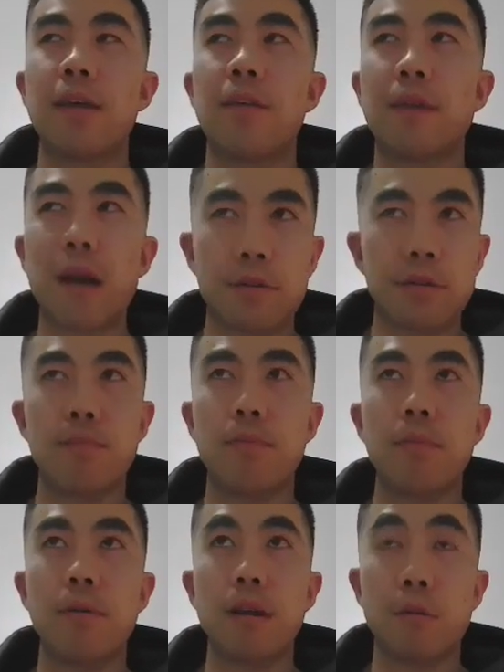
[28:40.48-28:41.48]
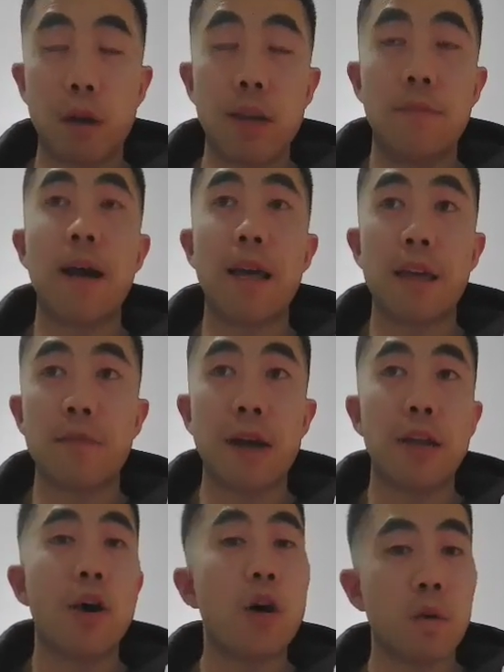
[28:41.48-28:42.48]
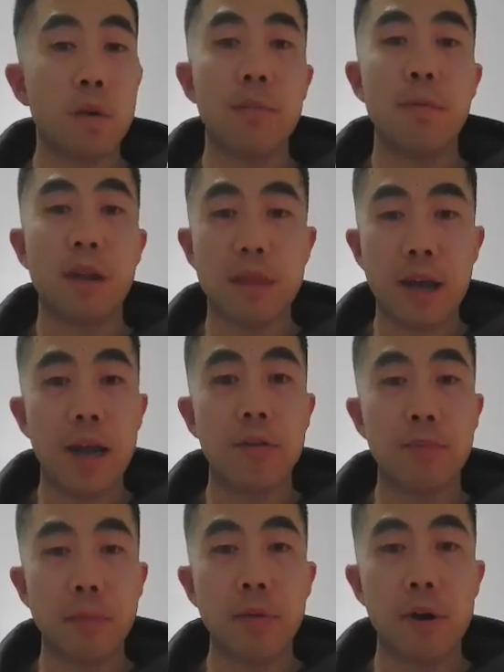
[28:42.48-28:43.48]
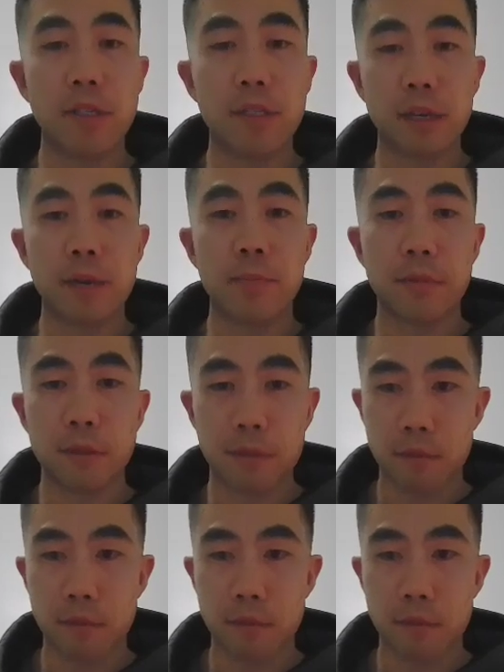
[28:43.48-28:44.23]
if I could, or if I know that I could be posting